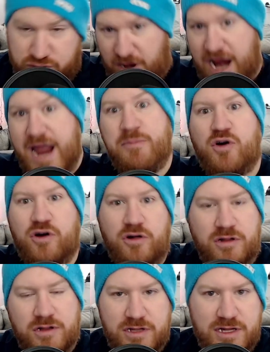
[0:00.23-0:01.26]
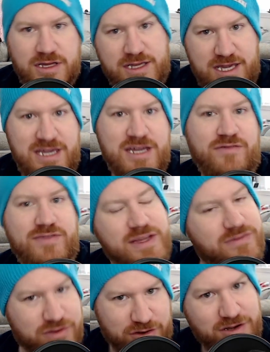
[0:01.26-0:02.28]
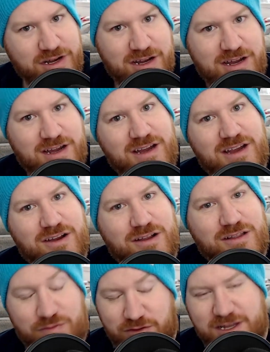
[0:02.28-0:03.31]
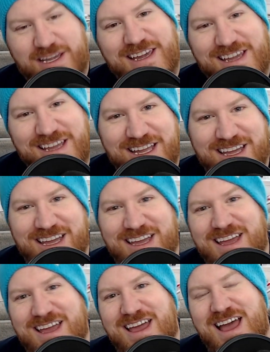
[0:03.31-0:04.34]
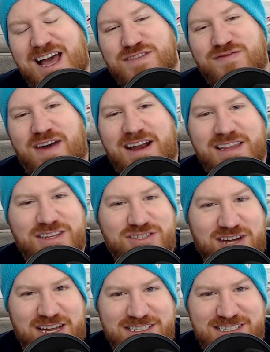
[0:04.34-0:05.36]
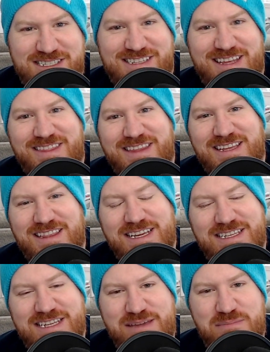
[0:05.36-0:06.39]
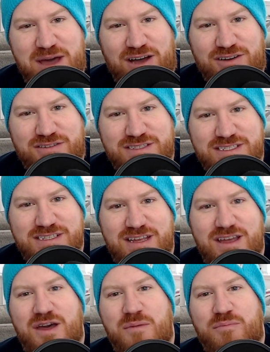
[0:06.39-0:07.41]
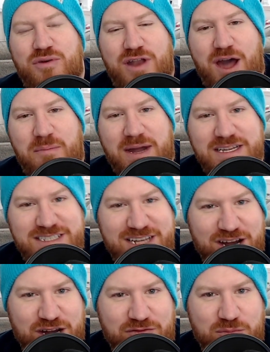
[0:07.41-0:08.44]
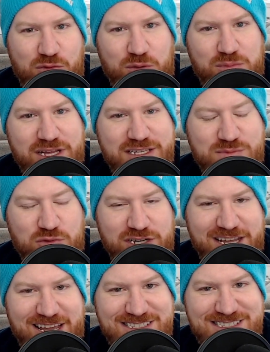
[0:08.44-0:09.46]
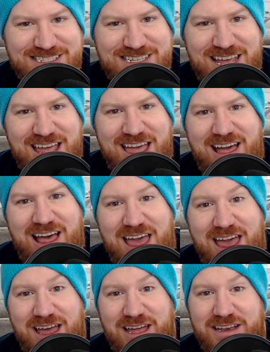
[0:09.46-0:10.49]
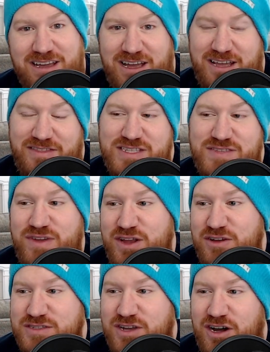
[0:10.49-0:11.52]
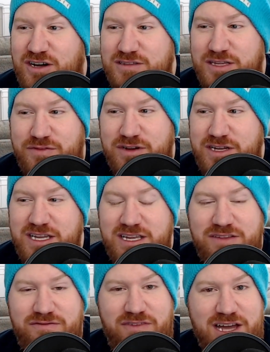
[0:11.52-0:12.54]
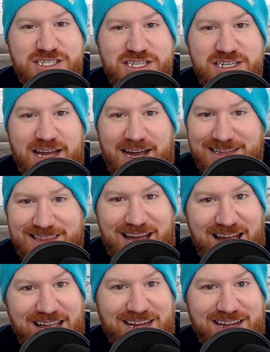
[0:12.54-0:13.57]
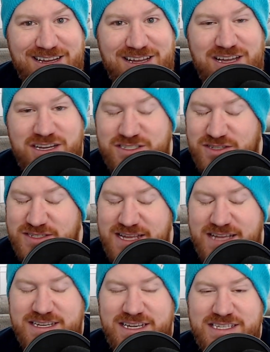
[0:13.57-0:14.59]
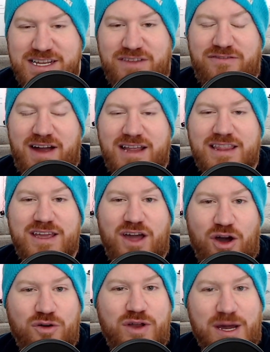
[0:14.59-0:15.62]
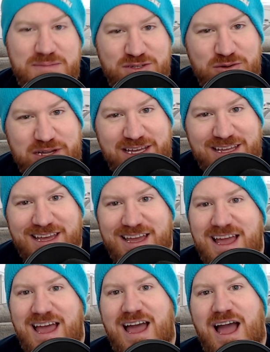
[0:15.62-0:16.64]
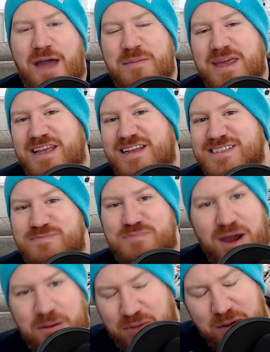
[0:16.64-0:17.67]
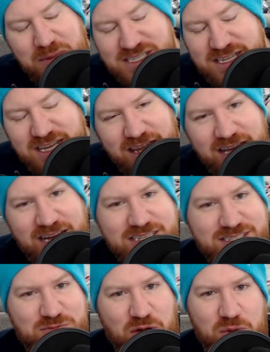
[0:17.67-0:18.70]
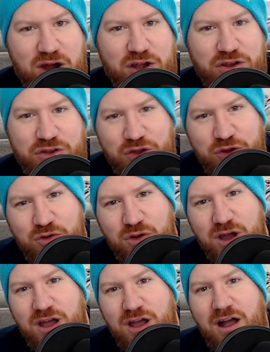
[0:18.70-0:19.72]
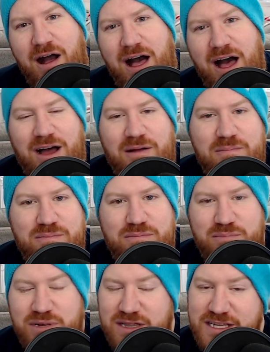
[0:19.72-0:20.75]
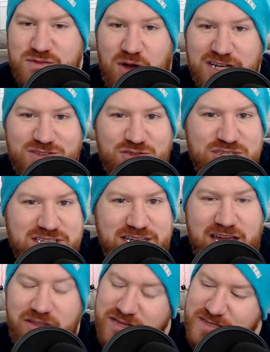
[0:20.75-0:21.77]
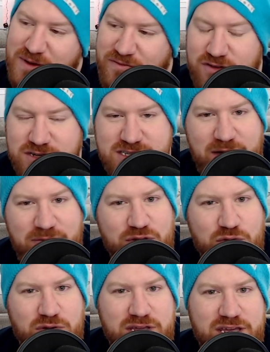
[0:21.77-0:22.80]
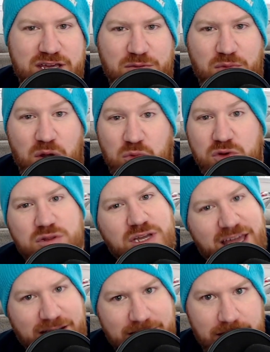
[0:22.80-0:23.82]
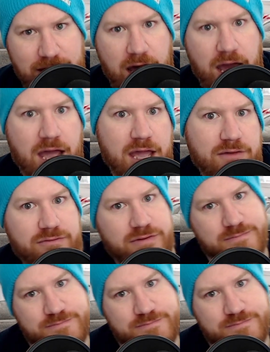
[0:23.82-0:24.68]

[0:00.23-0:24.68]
Primal King of Liver, Liver King, has finally addressed the leaked emails put out by Derek for more plates, more dates. And uh, this video is called Liver King Confession I Lied. So it sounds like he's going to finally own up to it. I mean, he's pr- pretty much telling us what we already knew. Uh, but let's watch through this together. This is my first time viewing it, and, and we're going to look at it live.